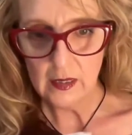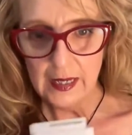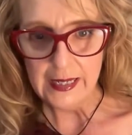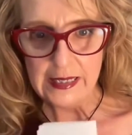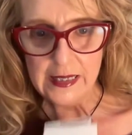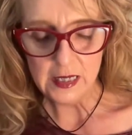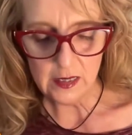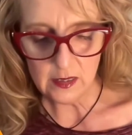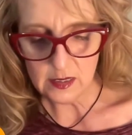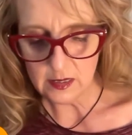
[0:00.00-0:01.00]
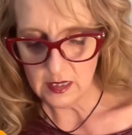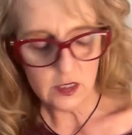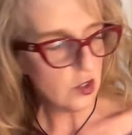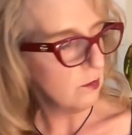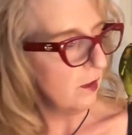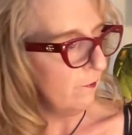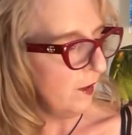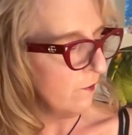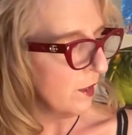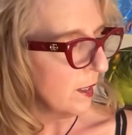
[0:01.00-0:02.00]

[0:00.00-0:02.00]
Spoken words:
and these are my favorite.